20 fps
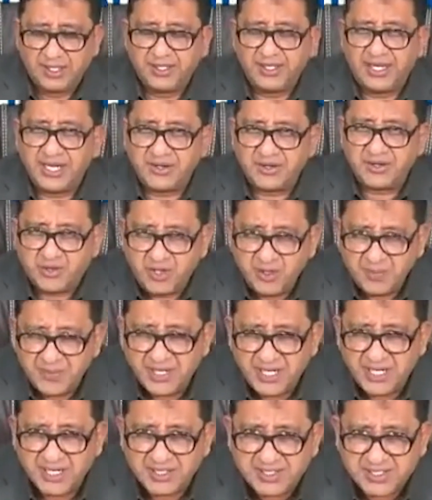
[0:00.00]
then
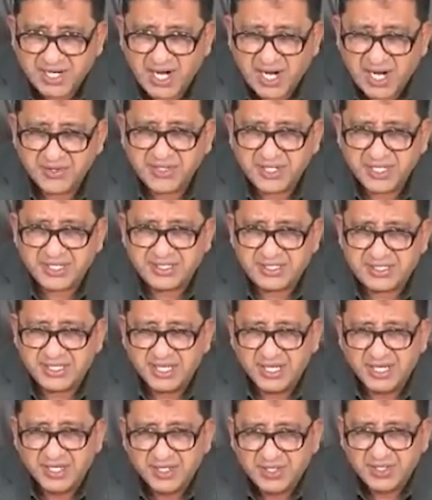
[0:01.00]
criminal charges
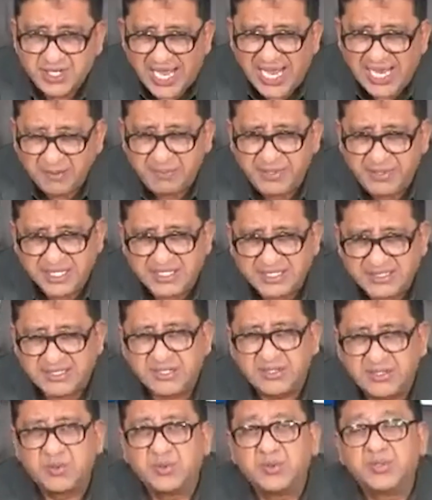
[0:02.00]
shall be
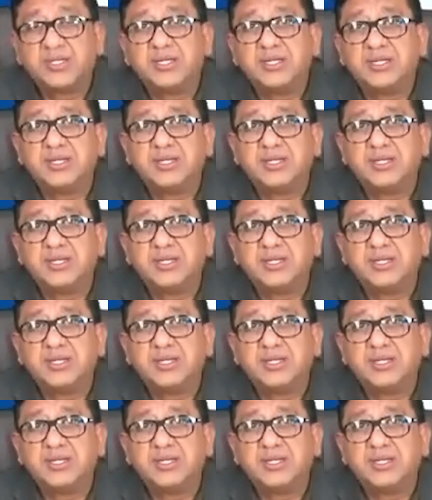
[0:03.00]
instituted